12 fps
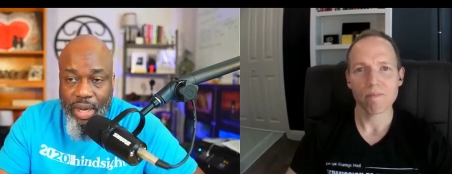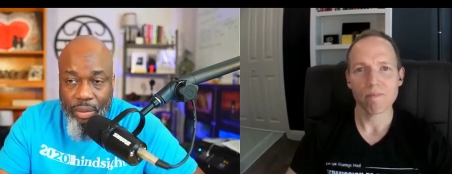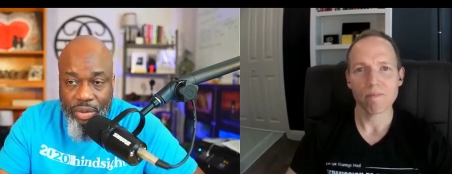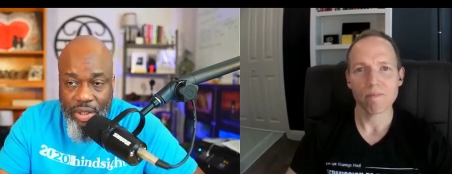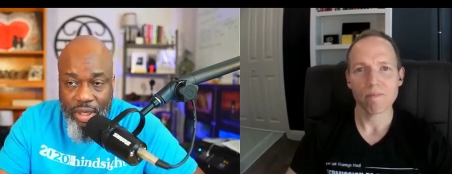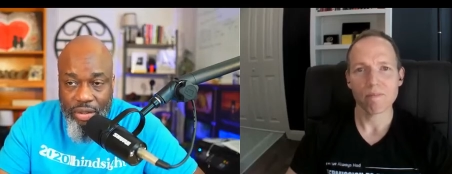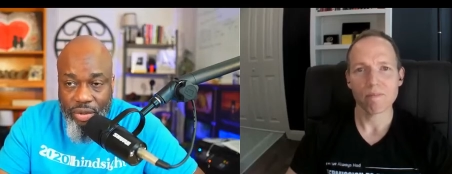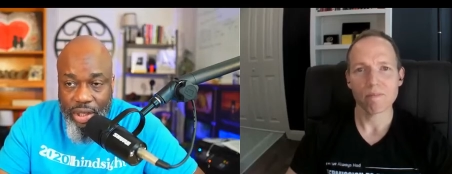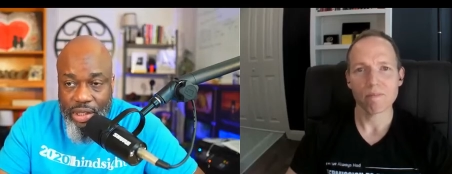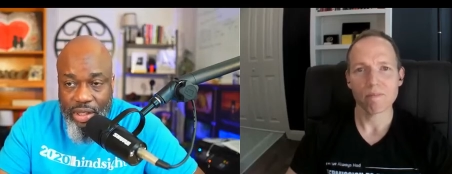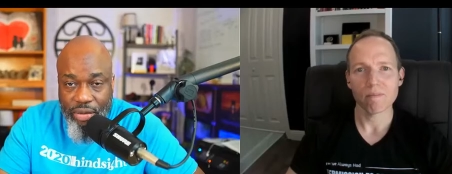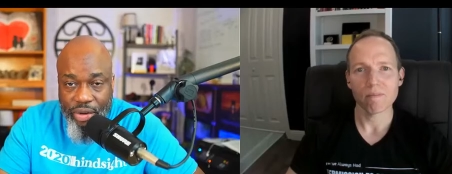Speaker 1: I would say
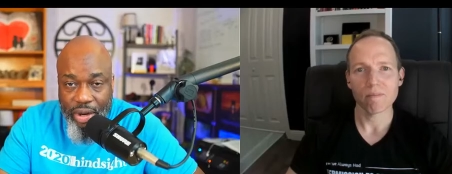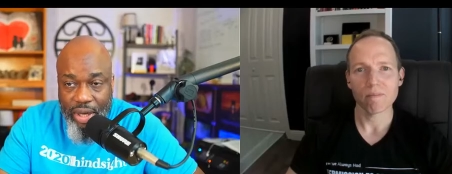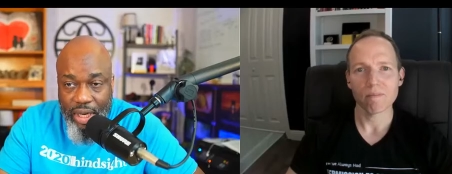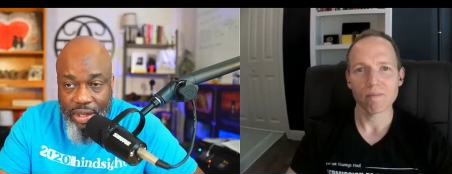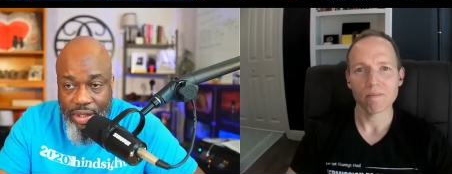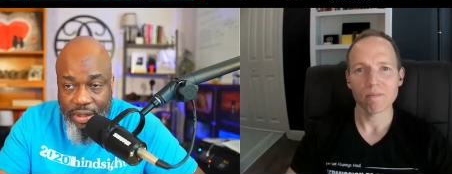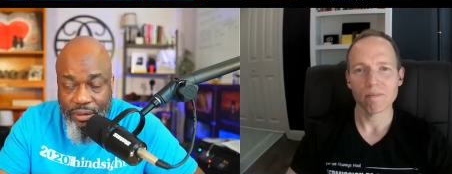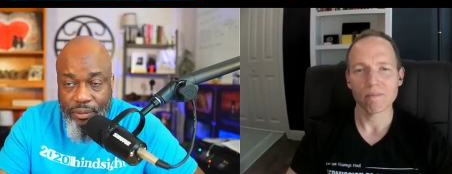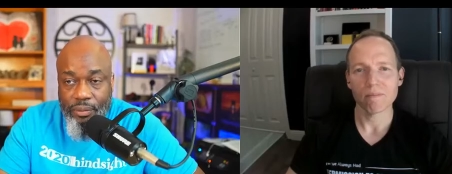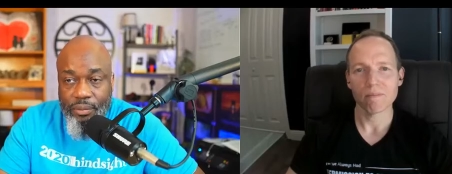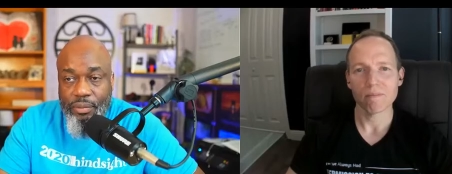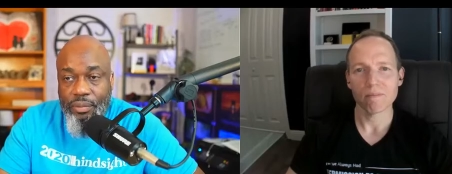trust is the foundation,
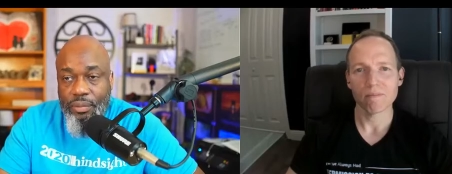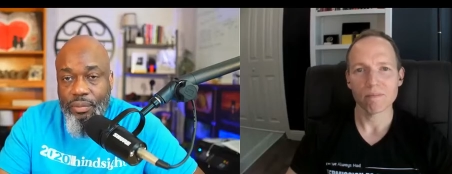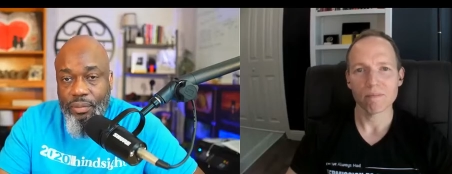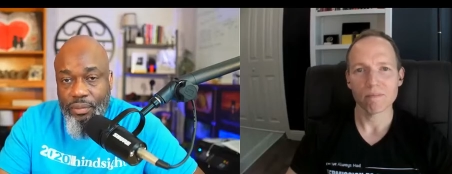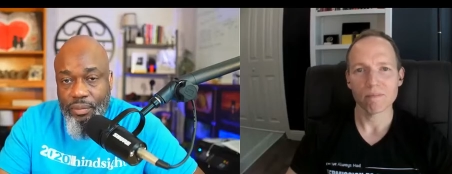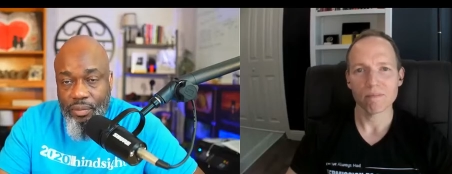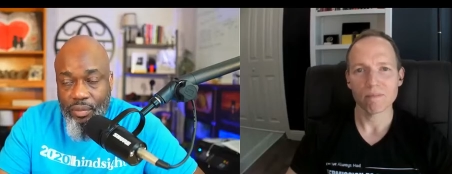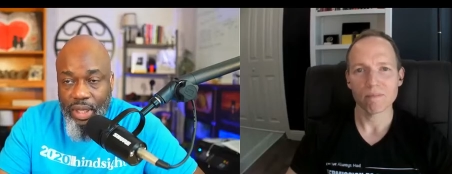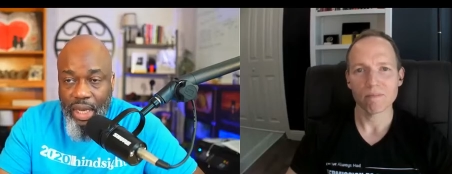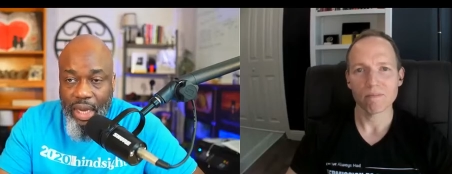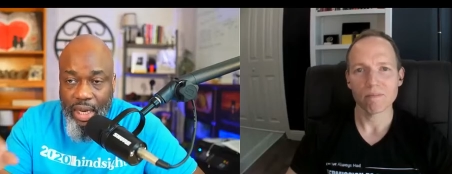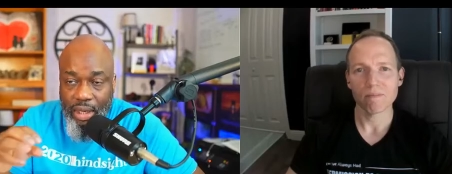
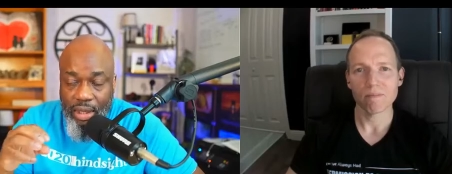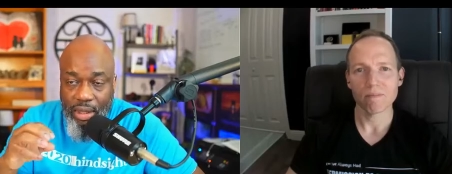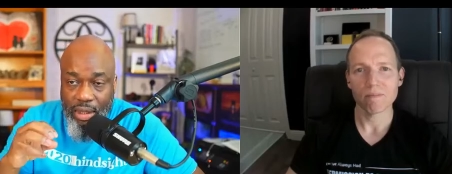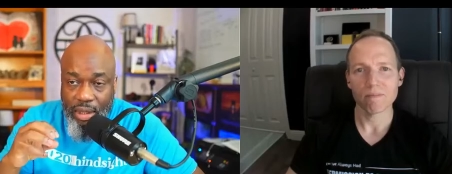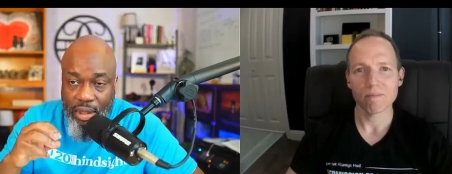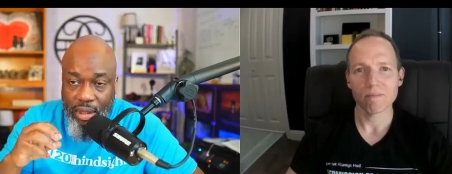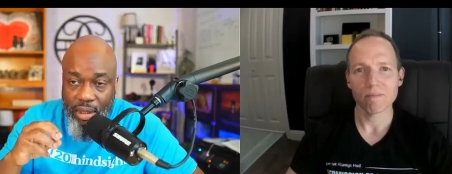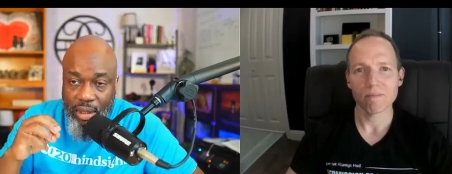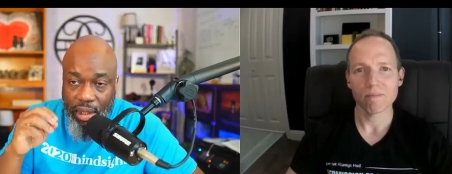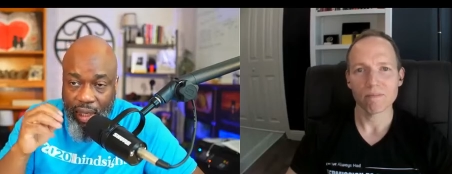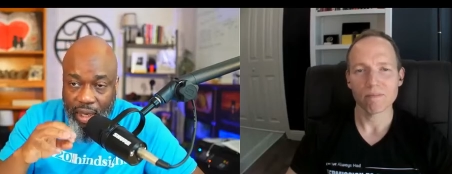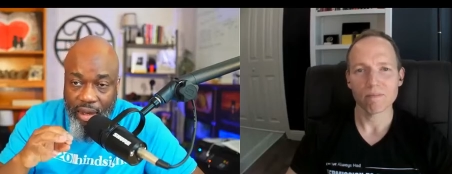and
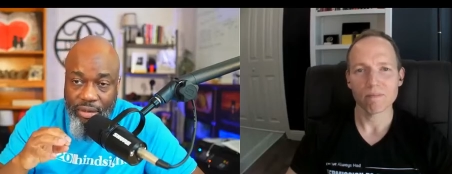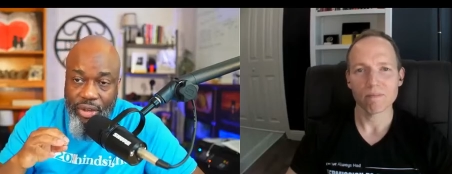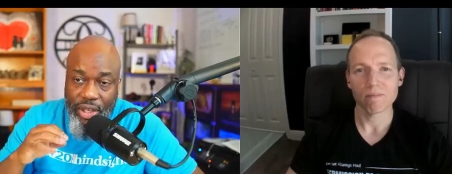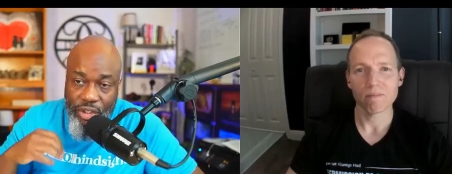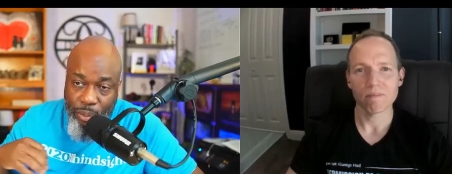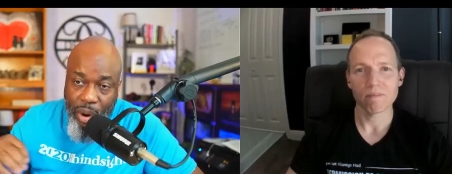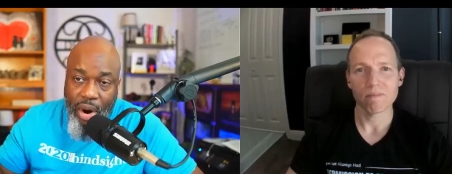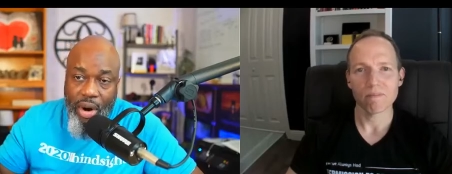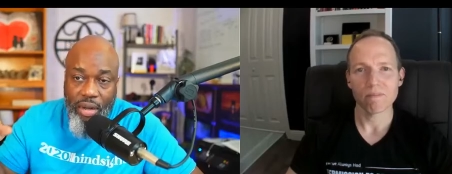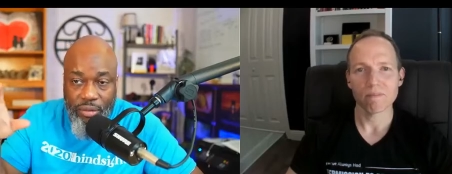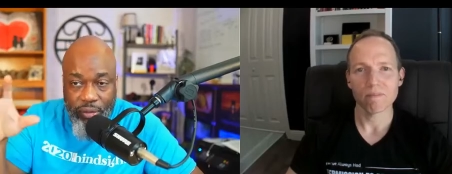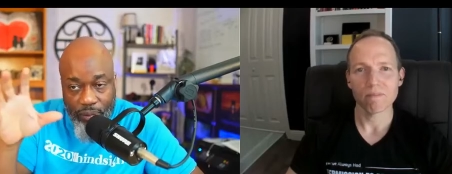love is part
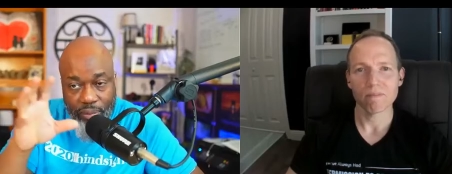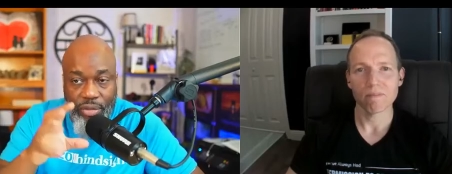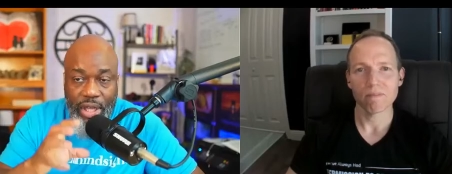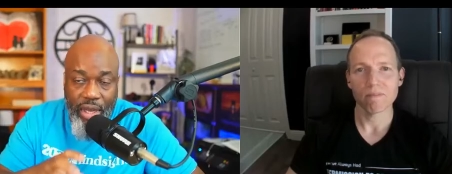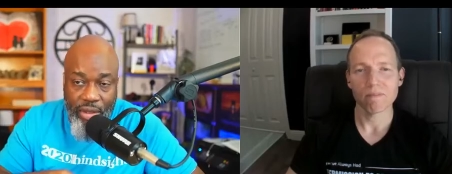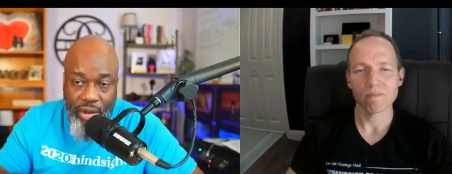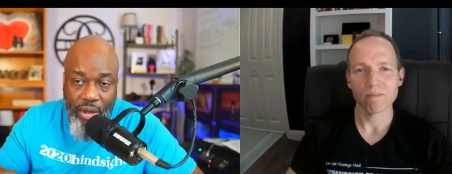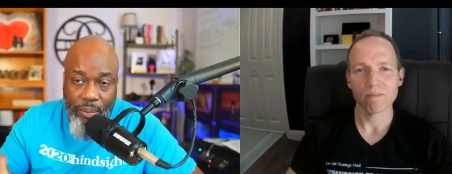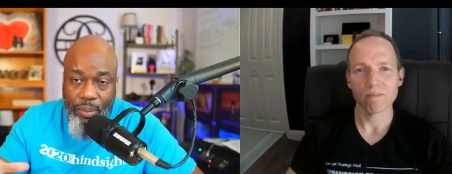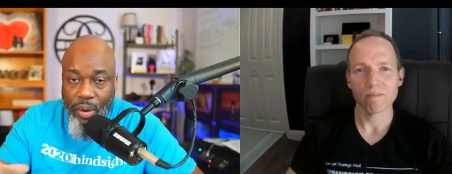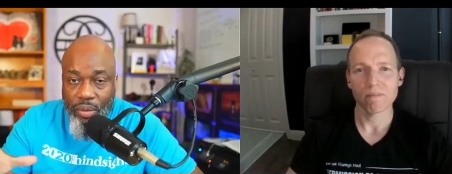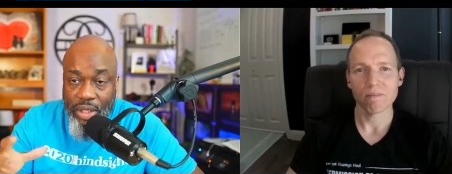of the other
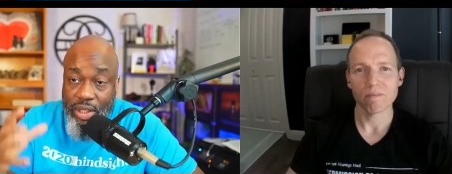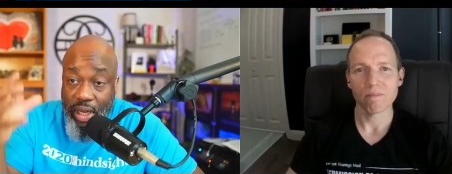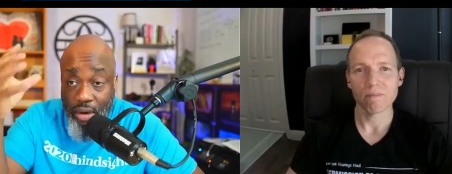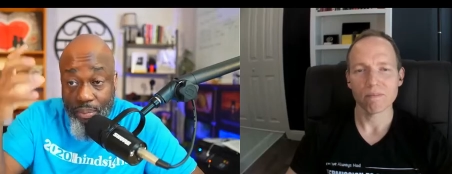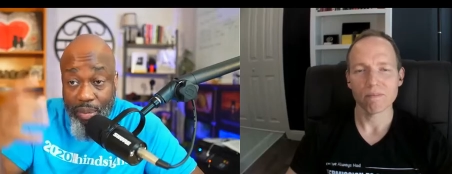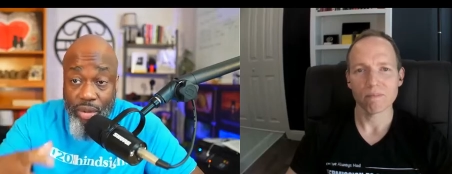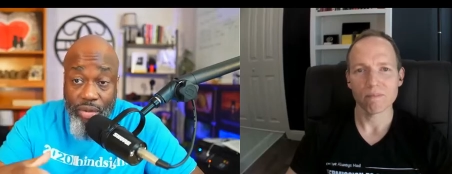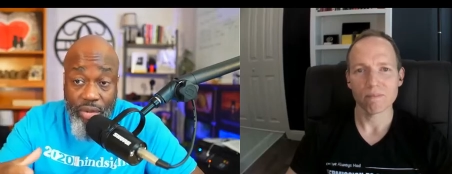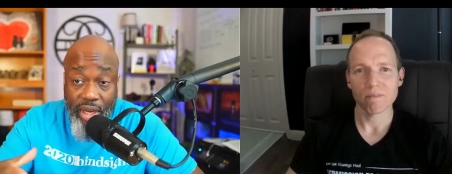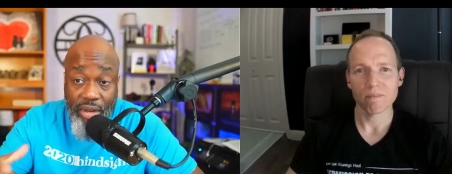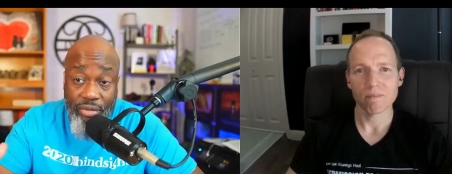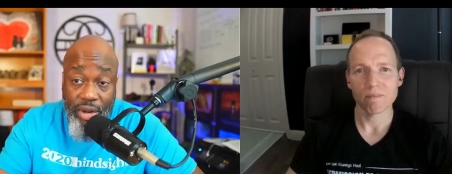components that are built on
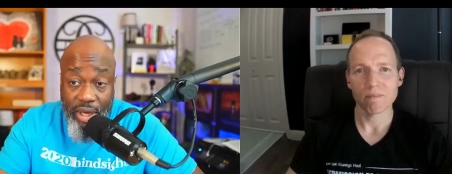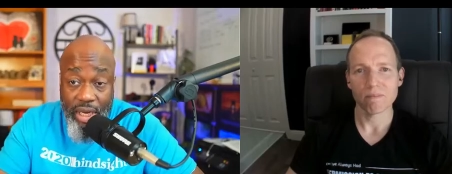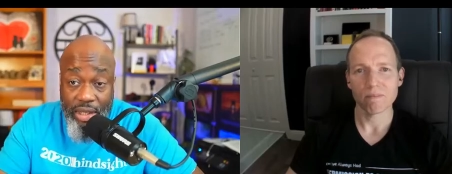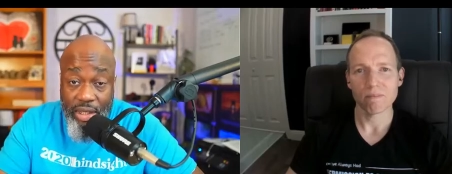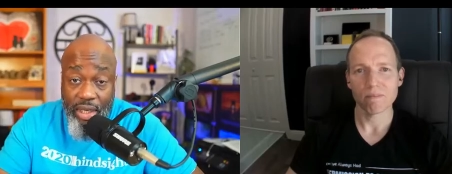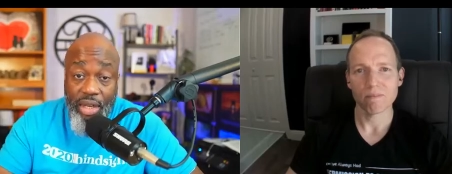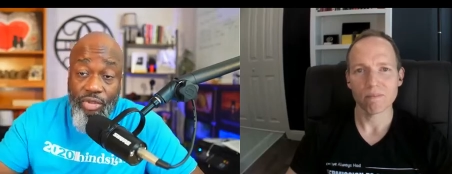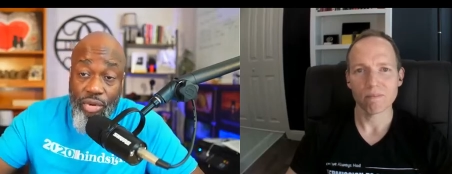that foundation. If you